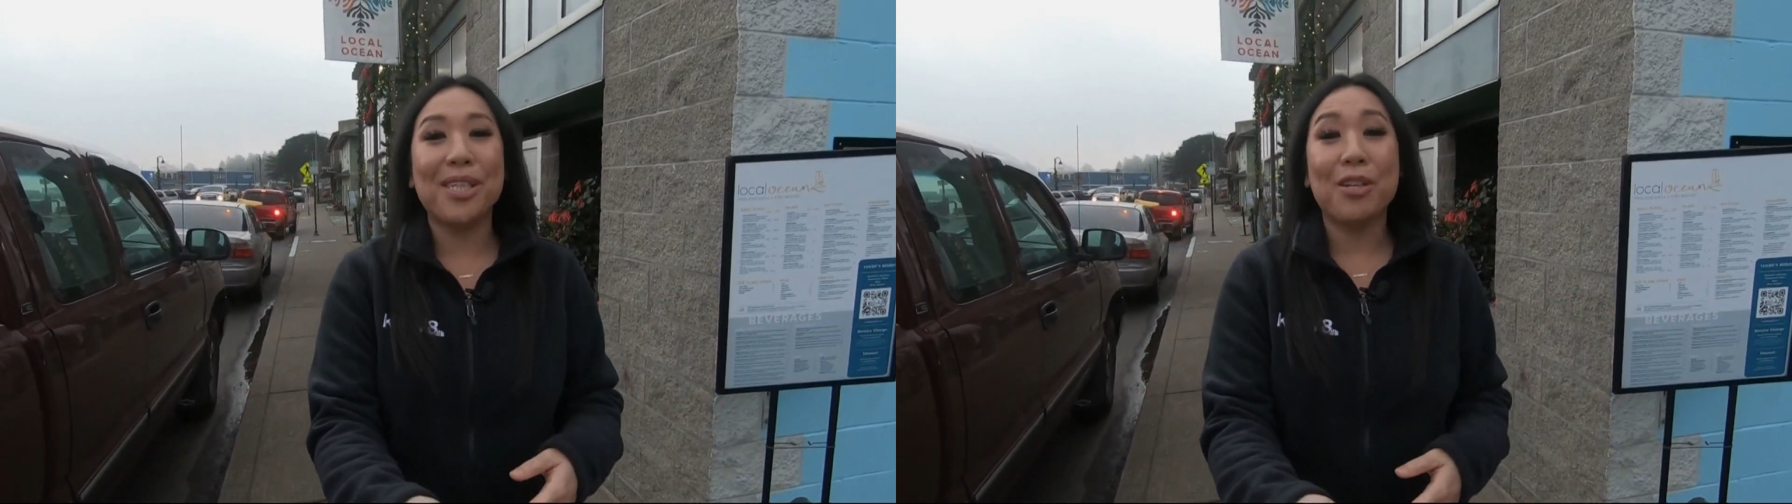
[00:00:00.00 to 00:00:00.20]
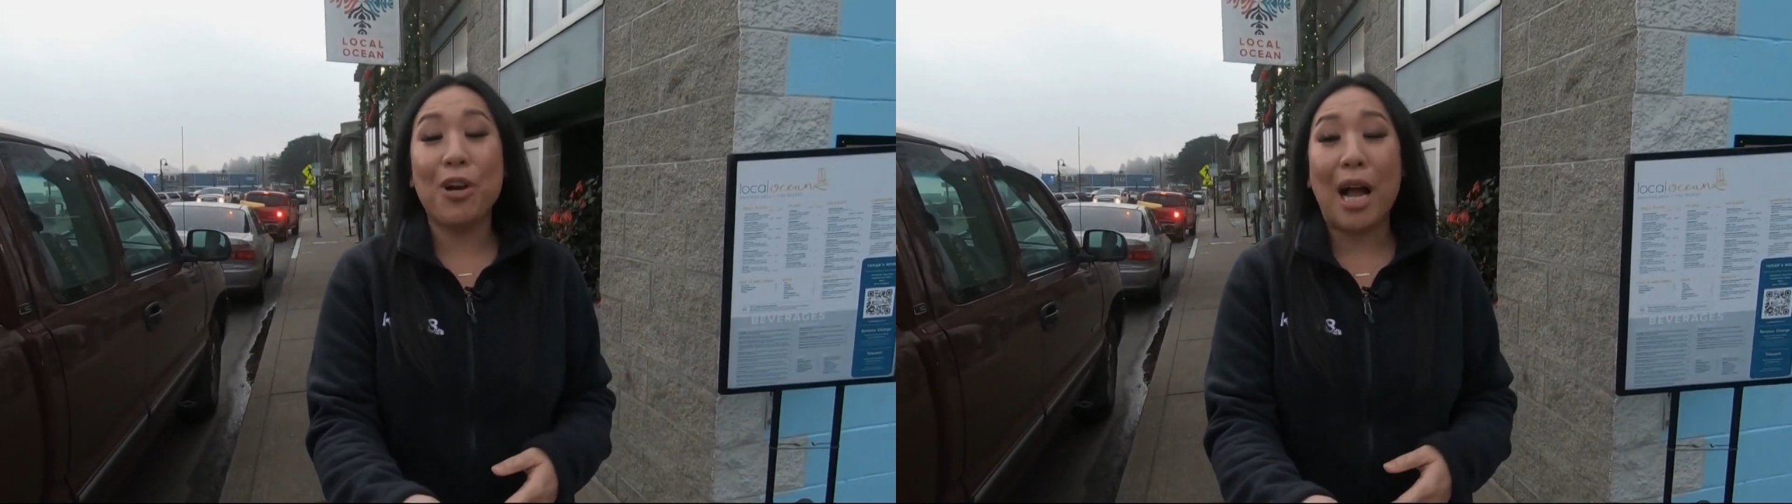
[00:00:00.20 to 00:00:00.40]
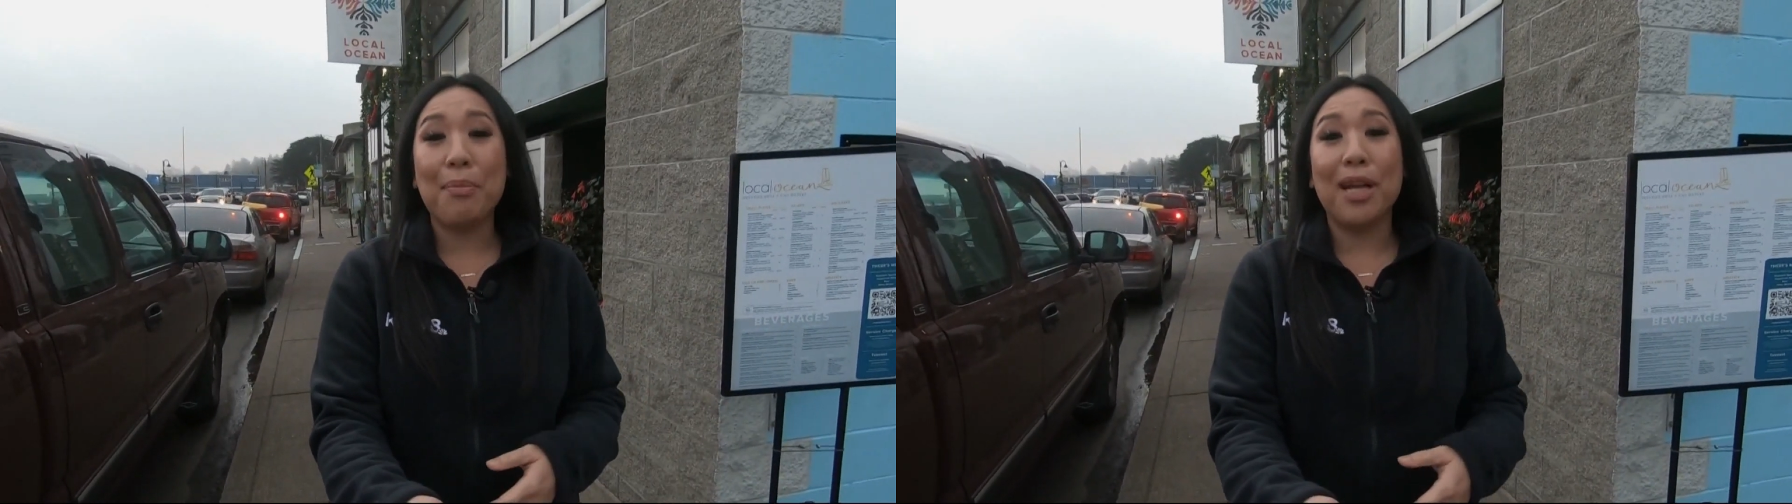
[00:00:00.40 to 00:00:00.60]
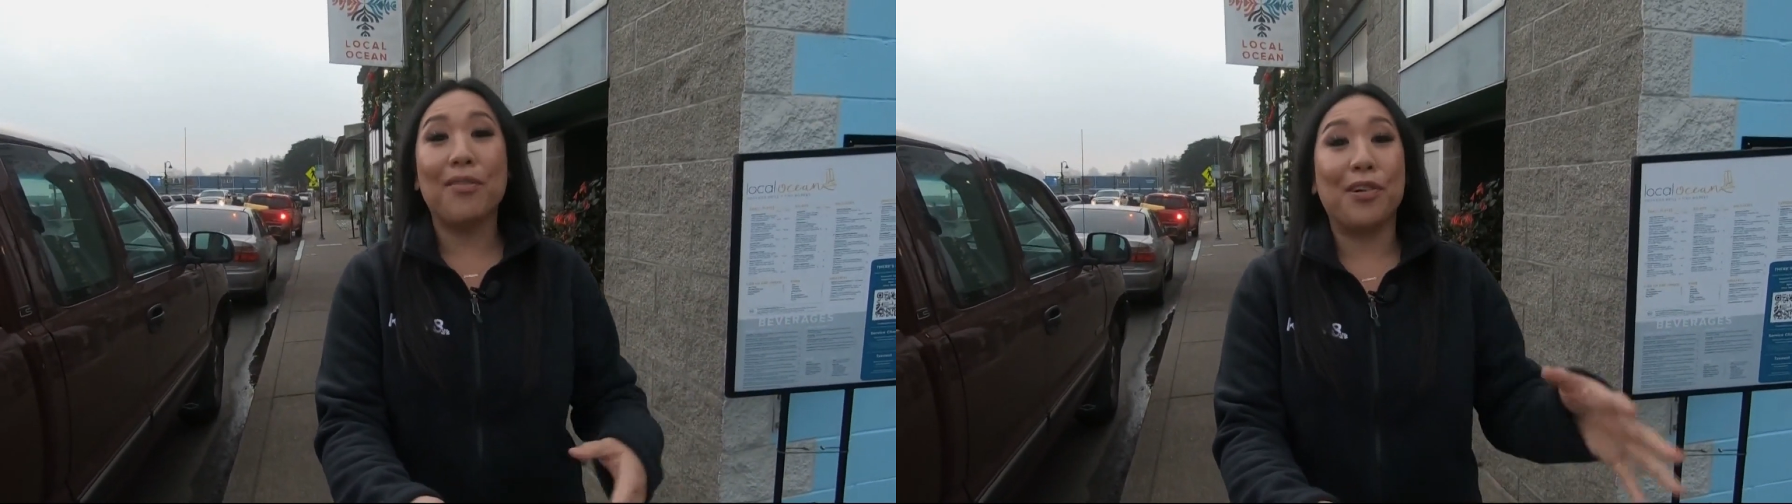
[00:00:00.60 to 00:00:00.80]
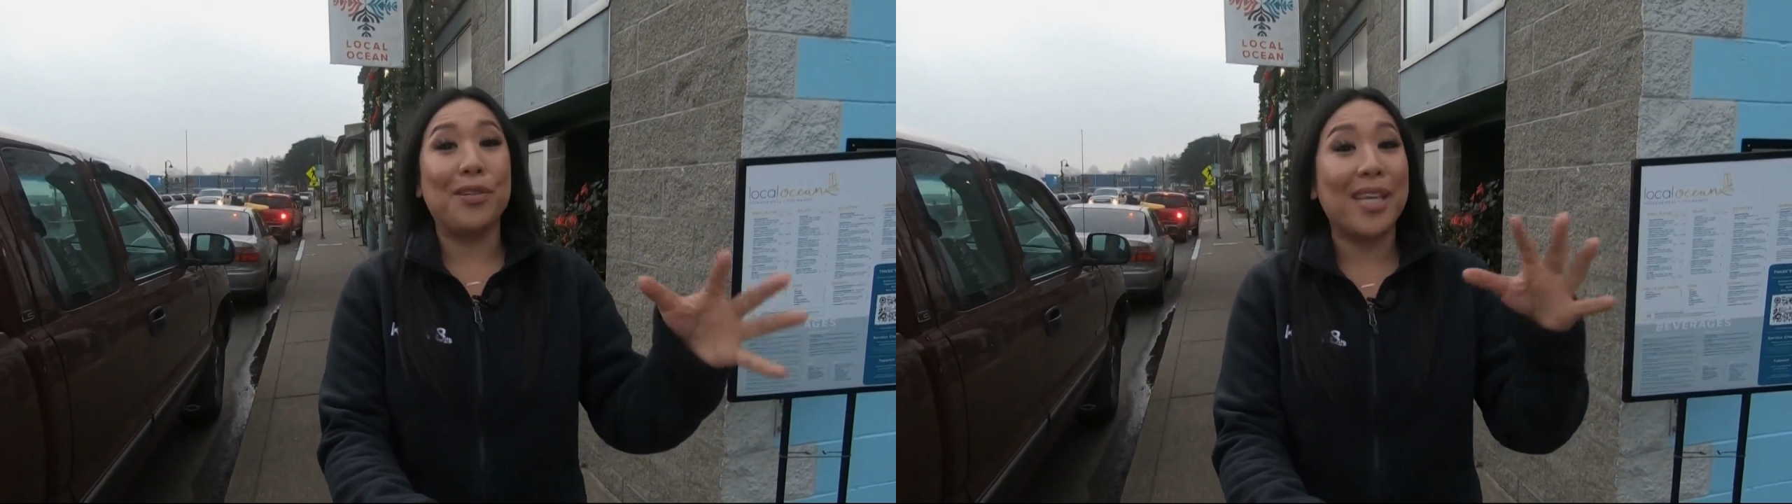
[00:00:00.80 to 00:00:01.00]
to crab
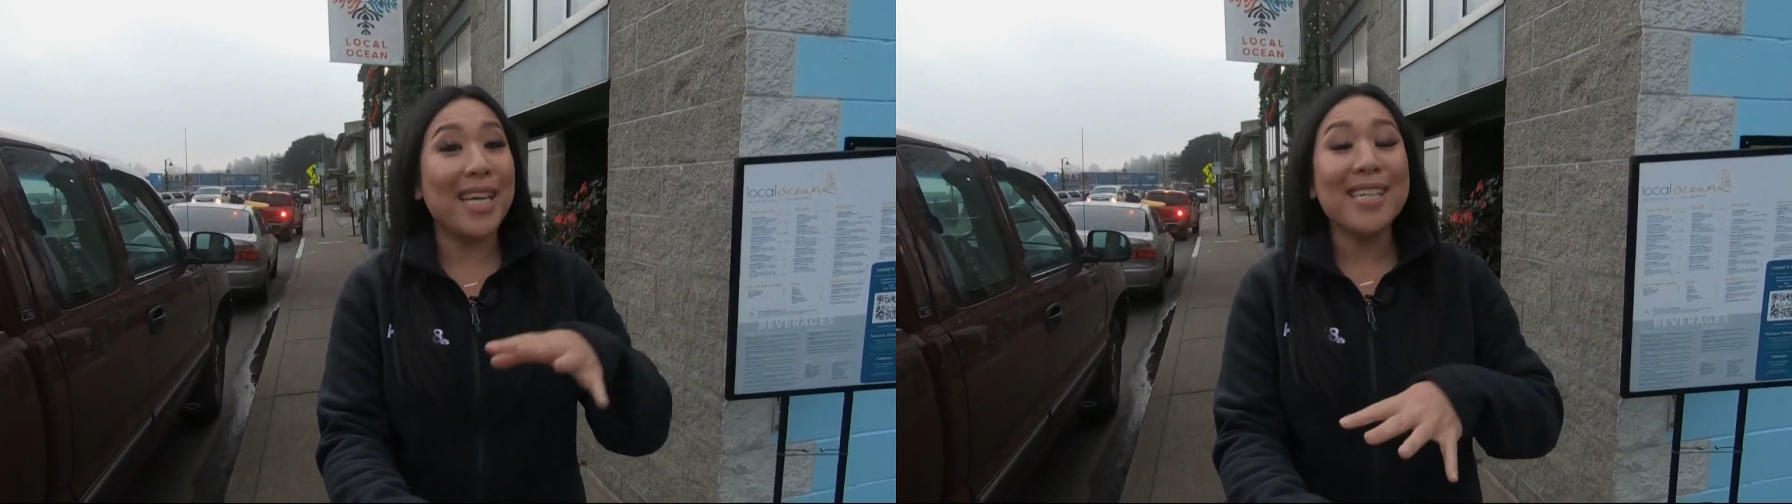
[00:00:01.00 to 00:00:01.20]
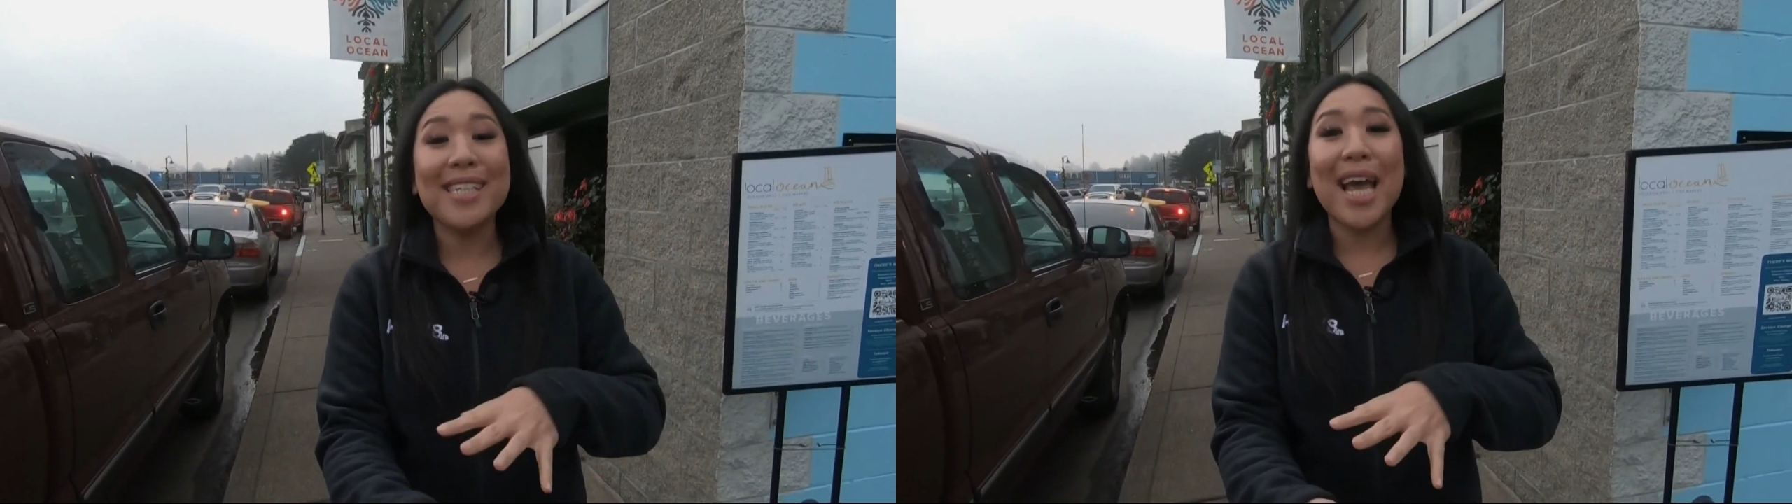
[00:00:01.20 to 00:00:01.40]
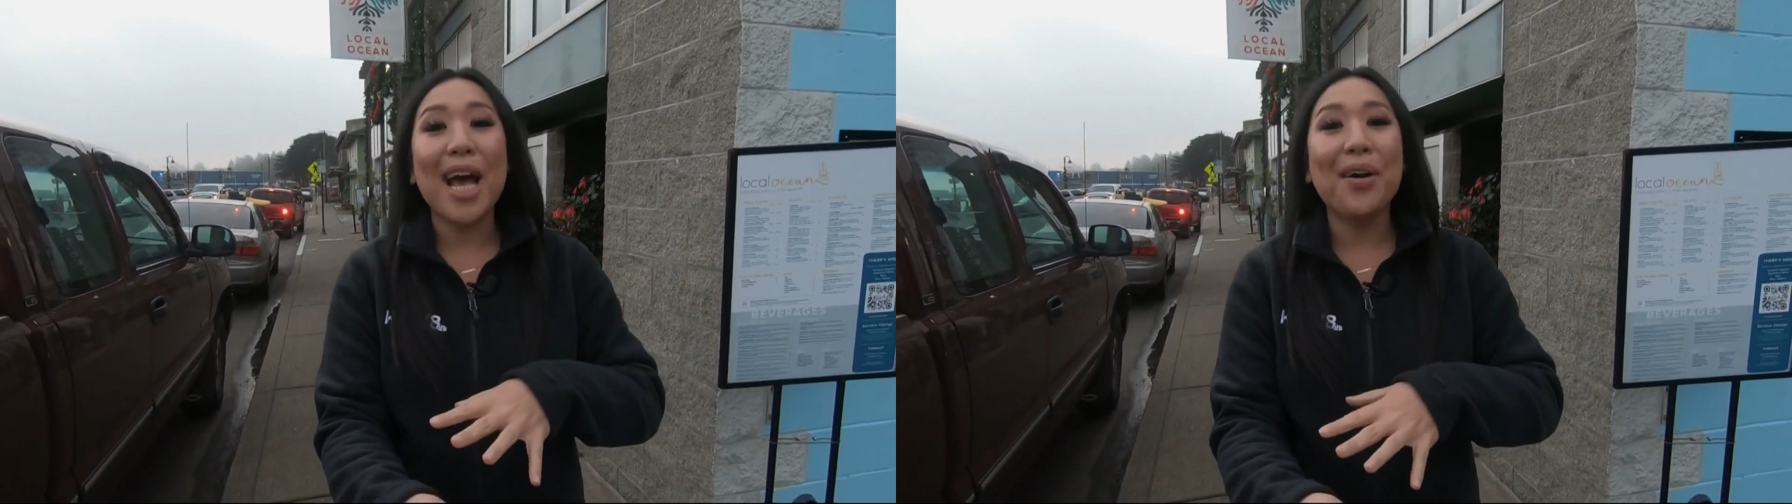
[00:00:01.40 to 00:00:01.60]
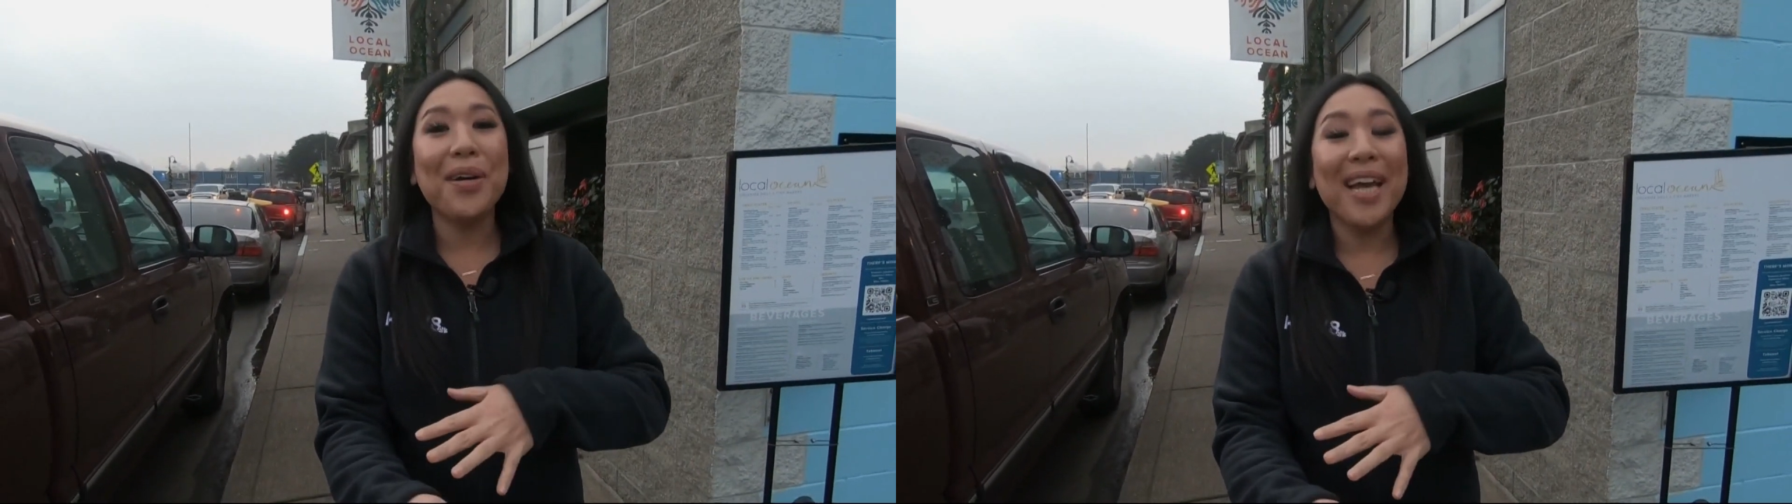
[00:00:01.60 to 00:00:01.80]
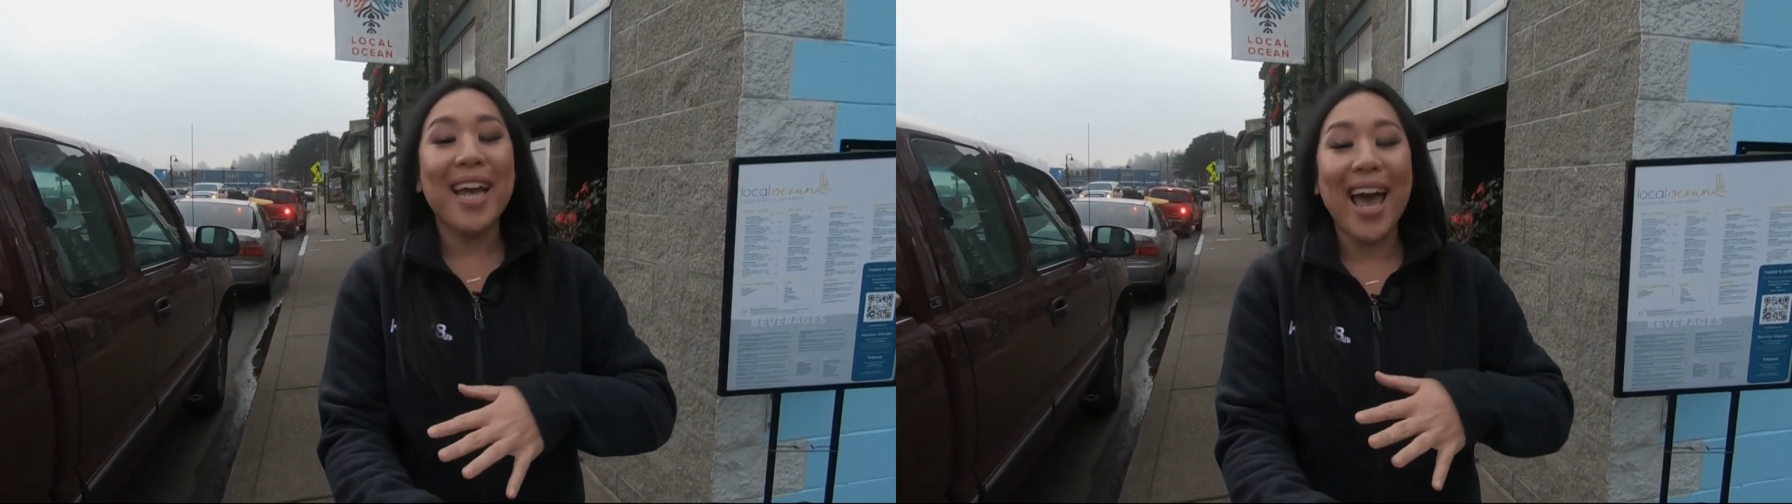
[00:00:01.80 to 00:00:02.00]
lovers in town